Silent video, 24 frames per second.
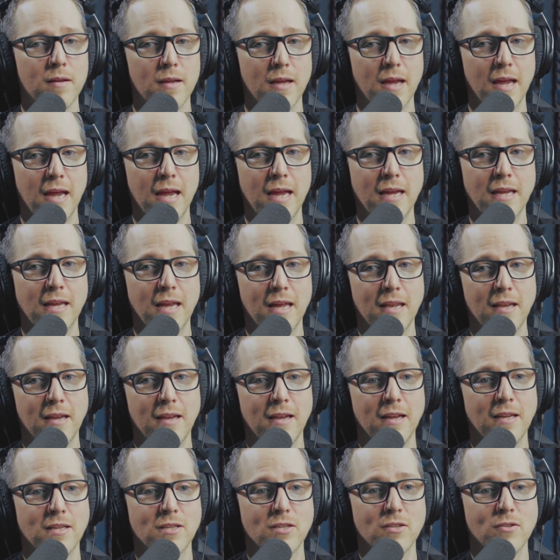and getting
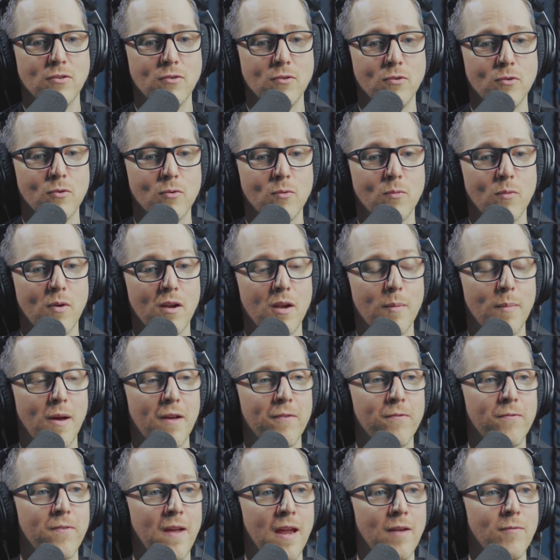into one of my
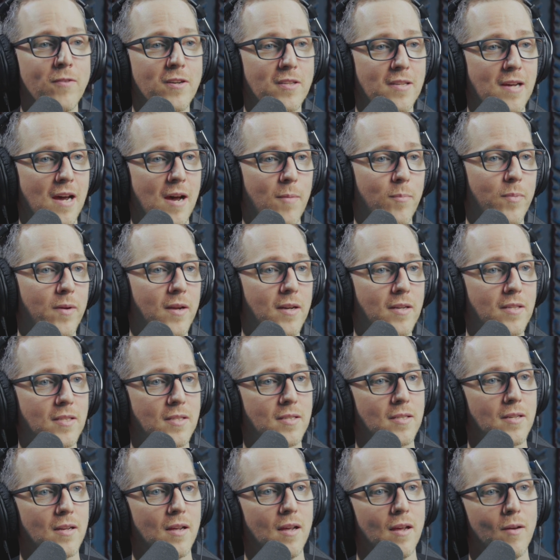favorite topics,
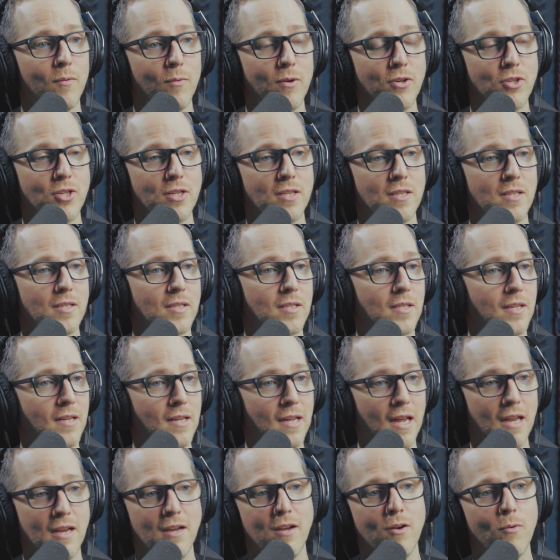which is
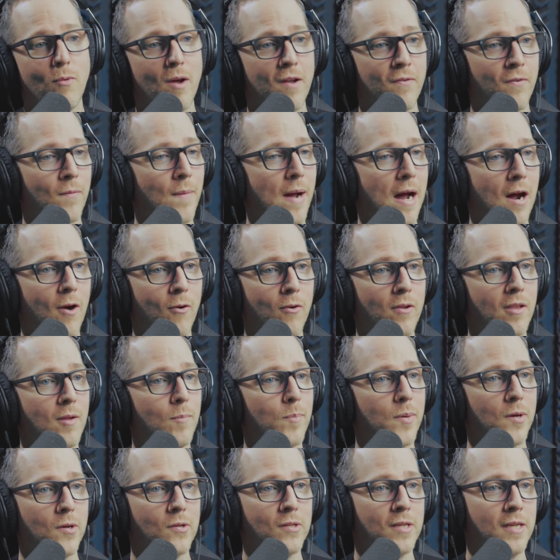getting away from hourly
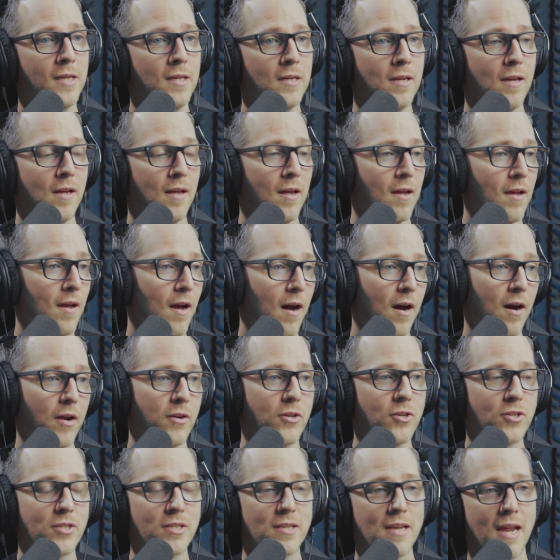billing,
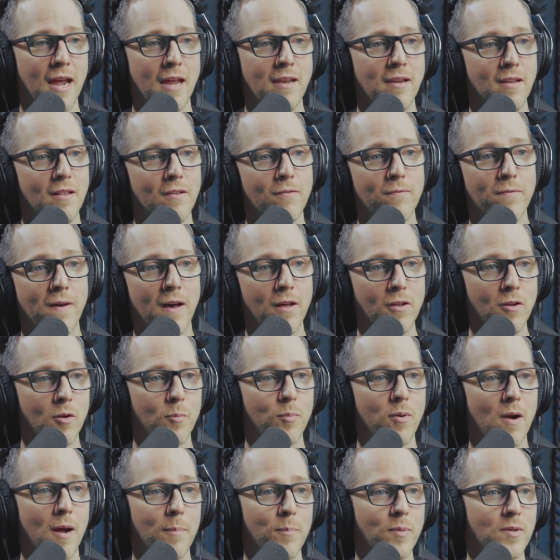understanding the value
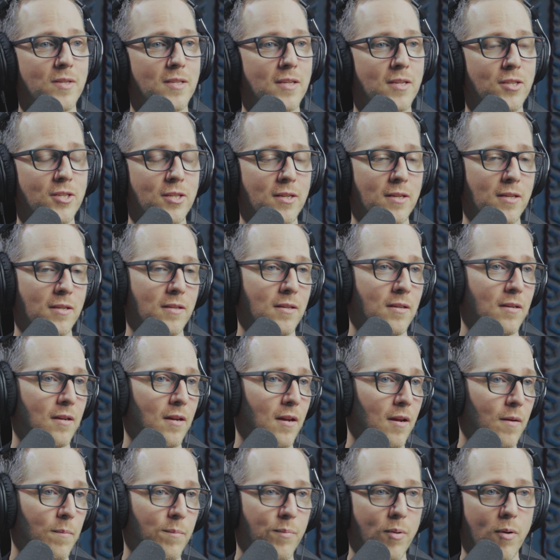proposition,
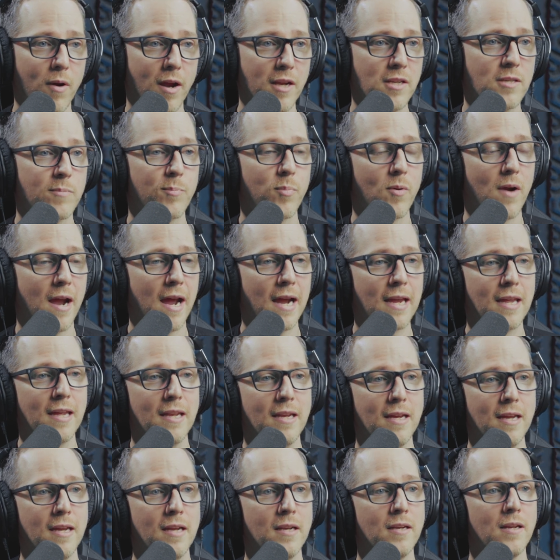price
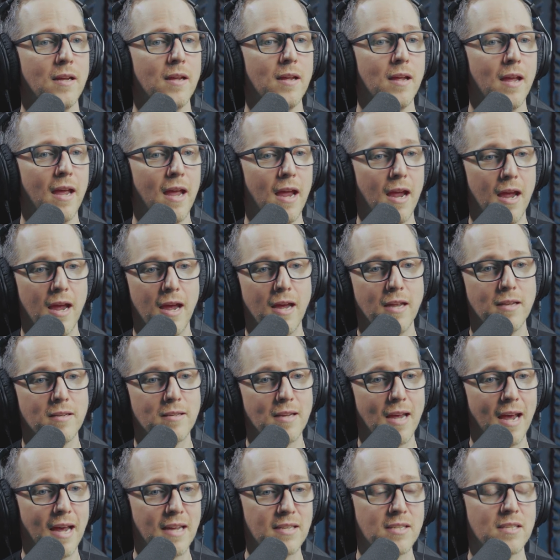bracketing, and
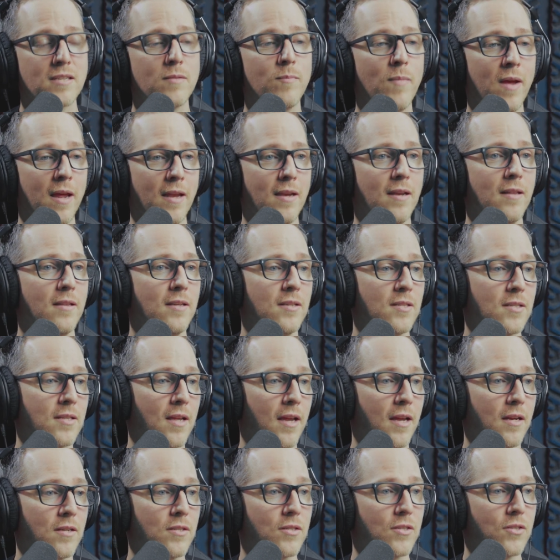estimating these
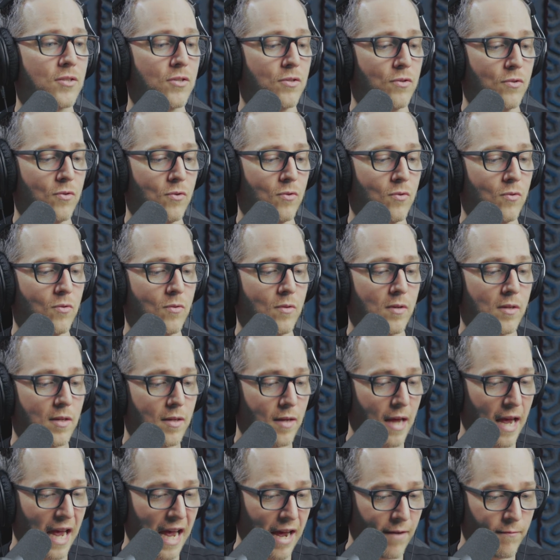things to
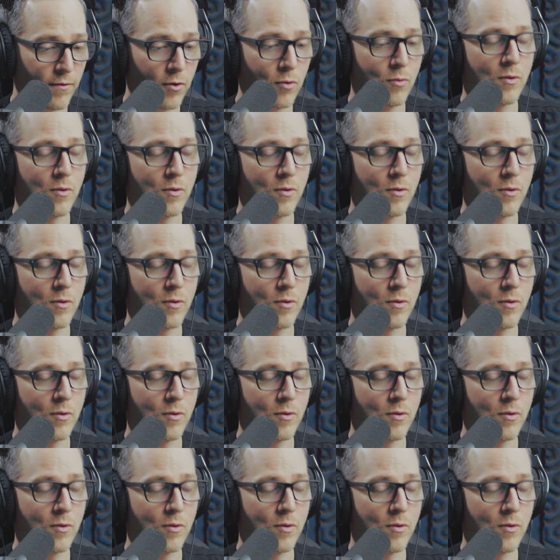have you